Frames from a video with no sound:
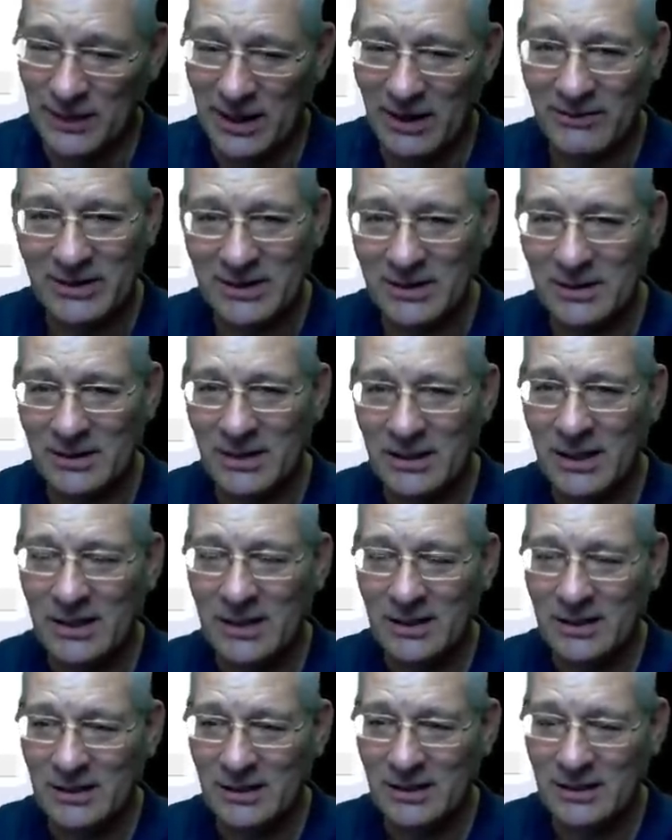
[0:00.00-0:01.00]
I've had to
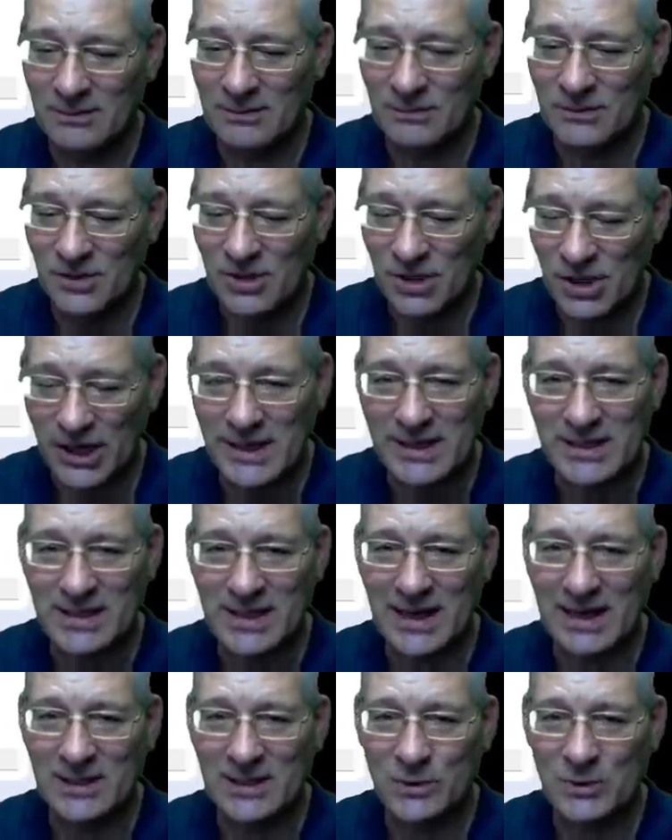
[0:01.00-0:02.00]
um, change
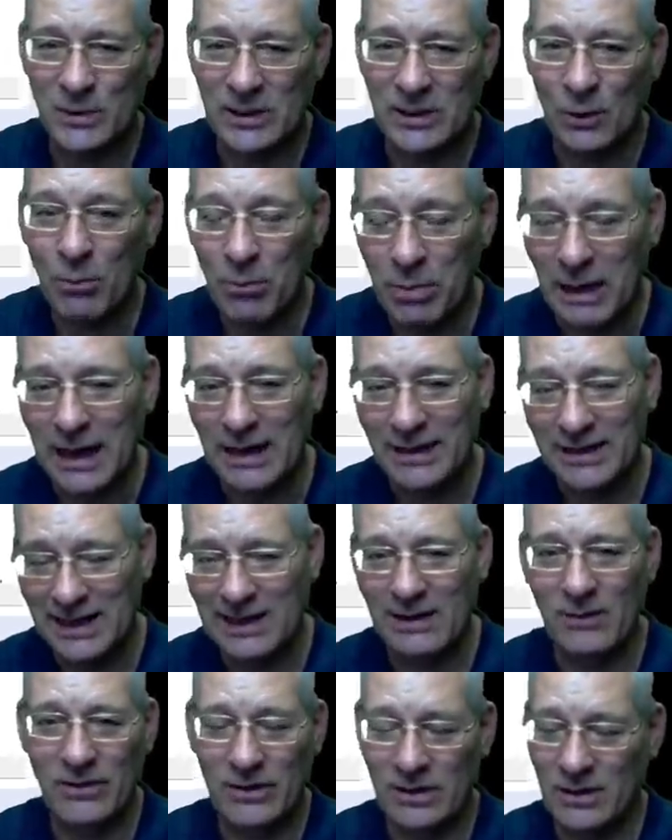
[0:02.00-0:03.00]
that as well. But
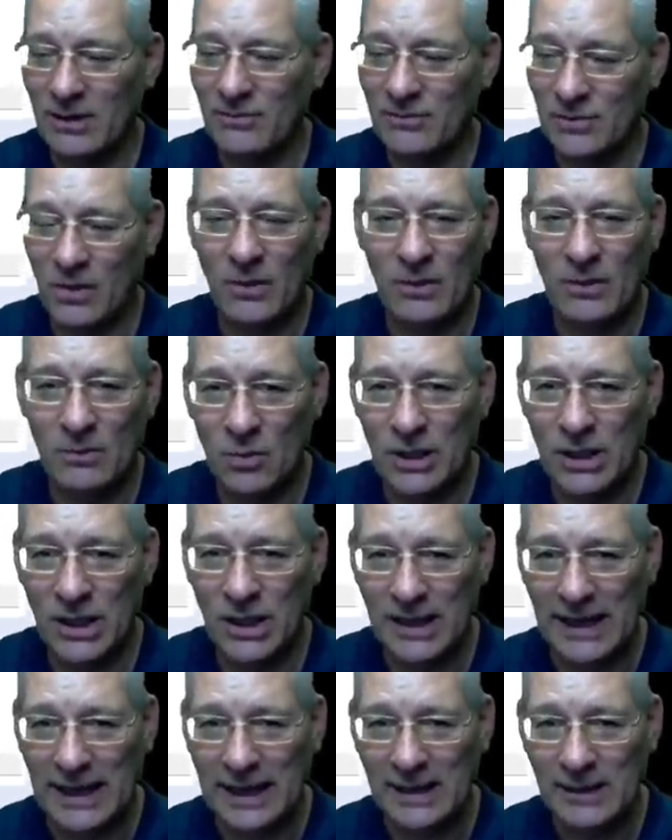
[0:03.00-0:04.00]
now that I've got them
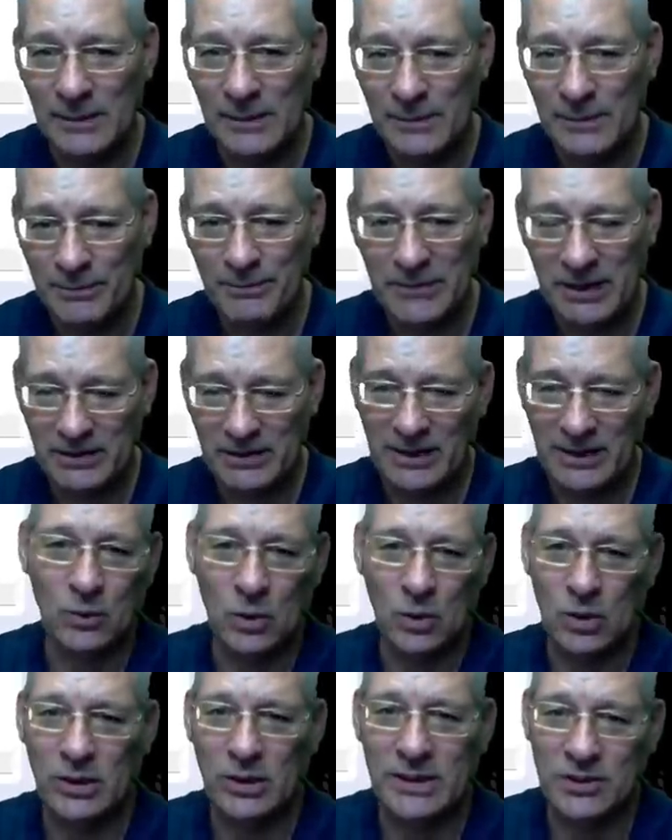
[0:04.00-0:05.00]
working, they
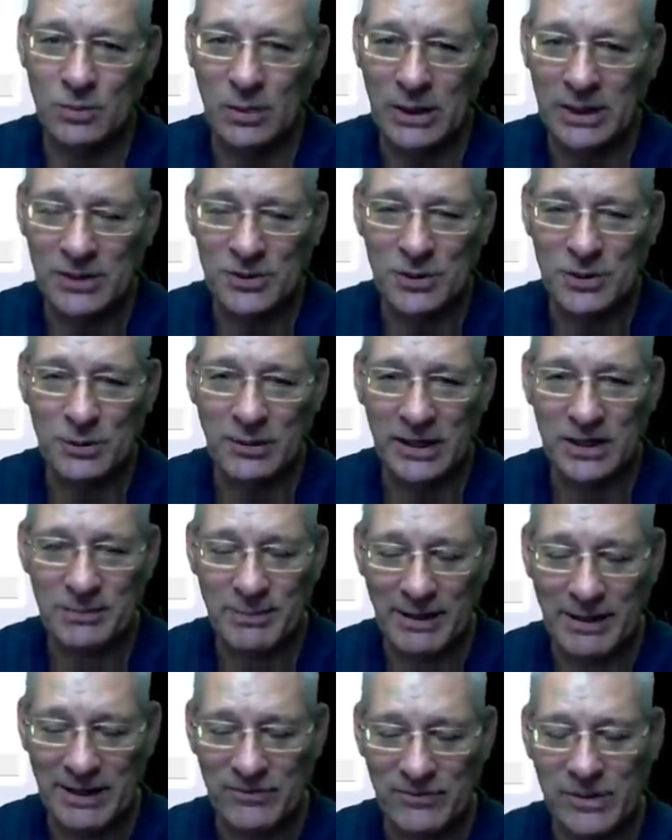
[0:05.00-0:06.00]
work as well as you might
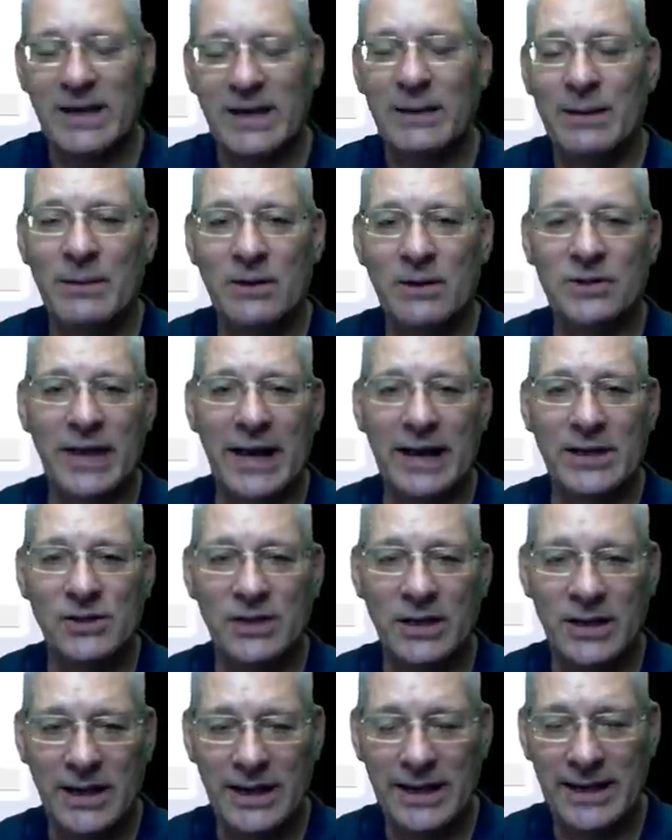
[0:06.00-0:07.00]
expect for a demo
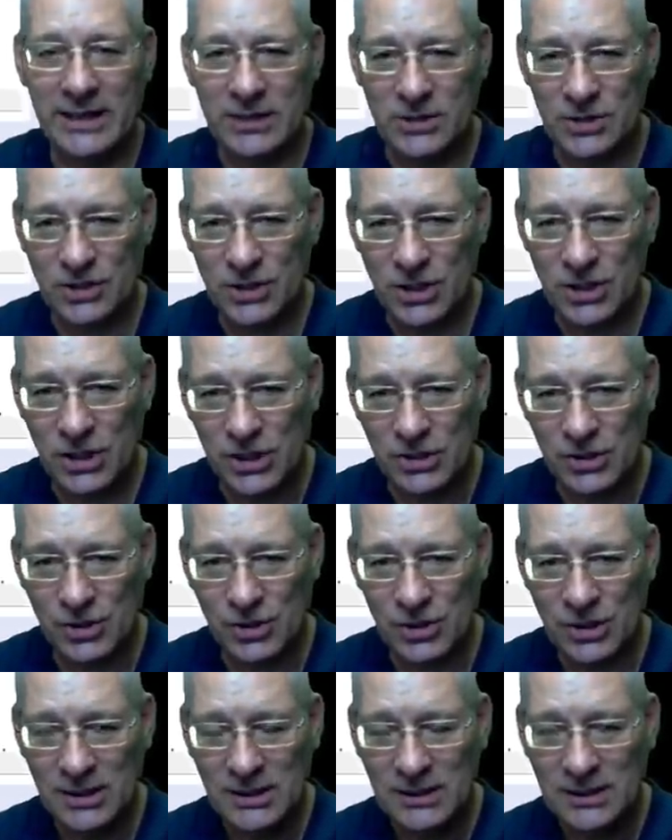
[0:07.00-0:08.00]
sketch. Okay, it can
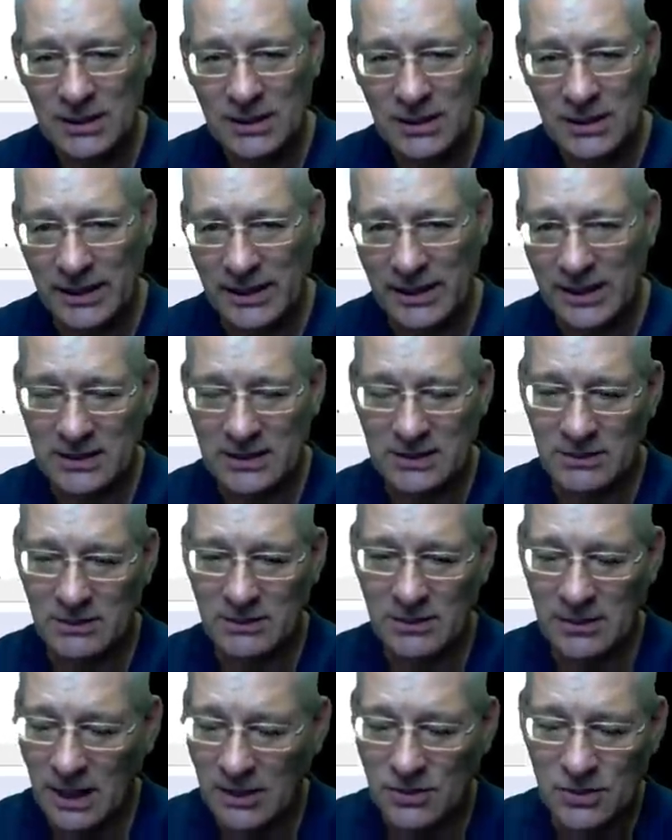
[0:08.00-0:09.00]
search and it
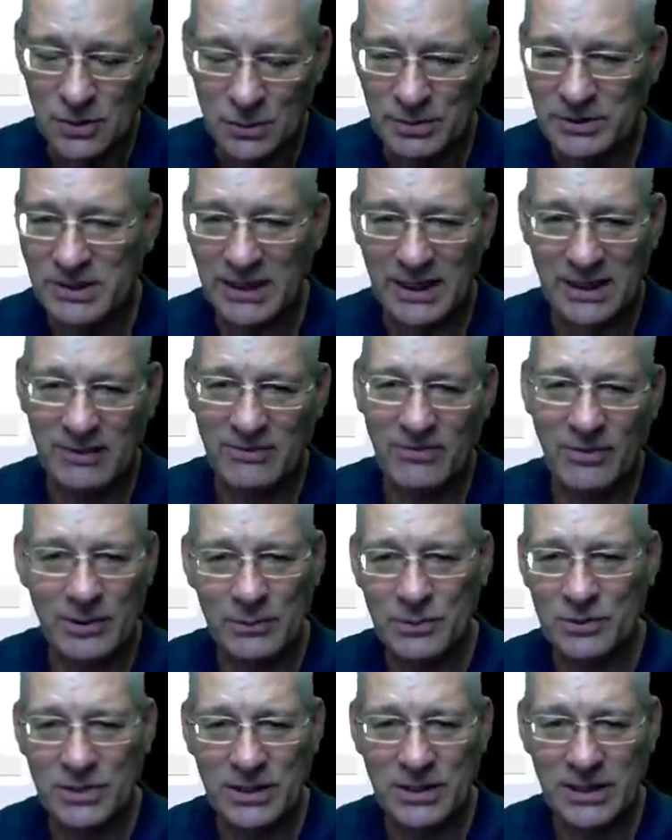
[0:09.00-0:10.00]
can go to a particular
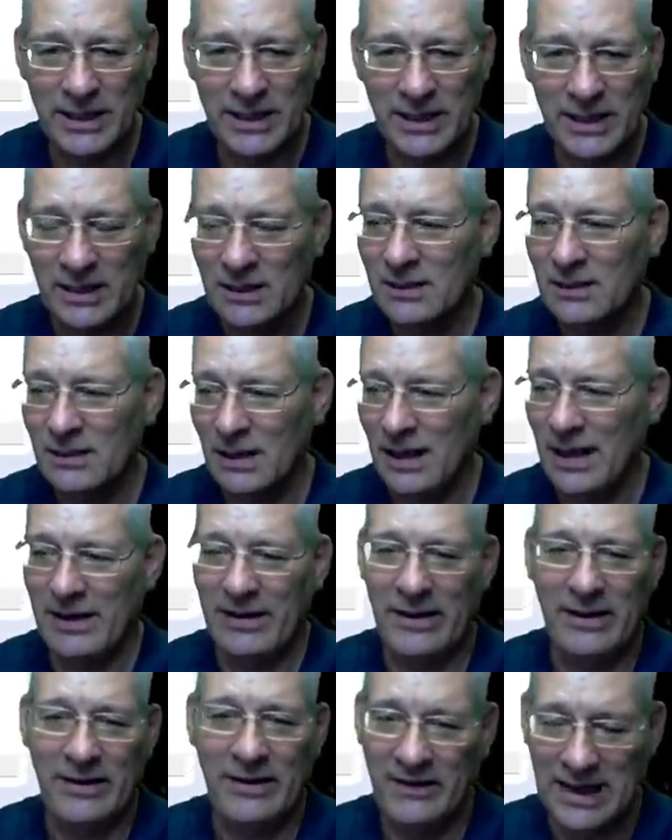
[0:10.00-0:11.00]
frequency
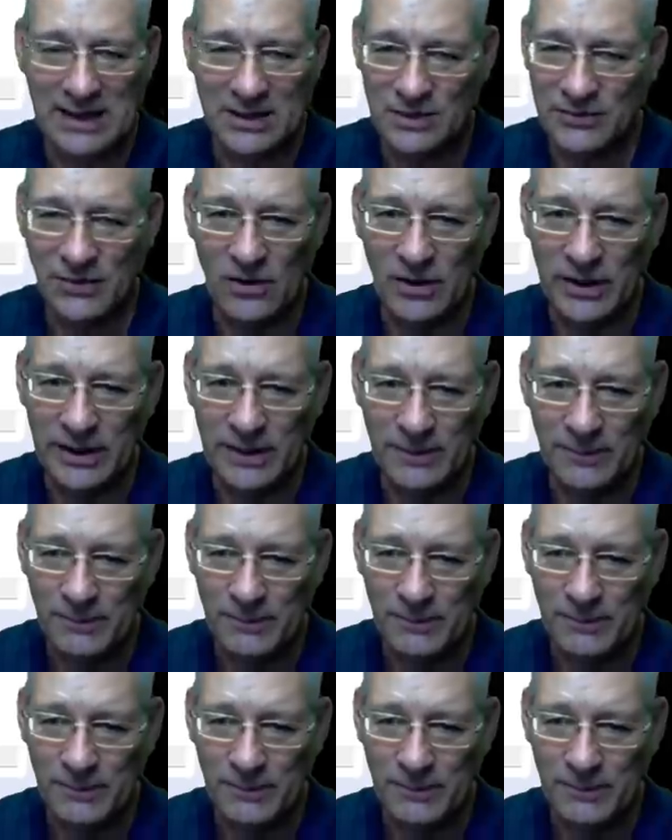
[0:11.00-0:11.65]
and that's fine.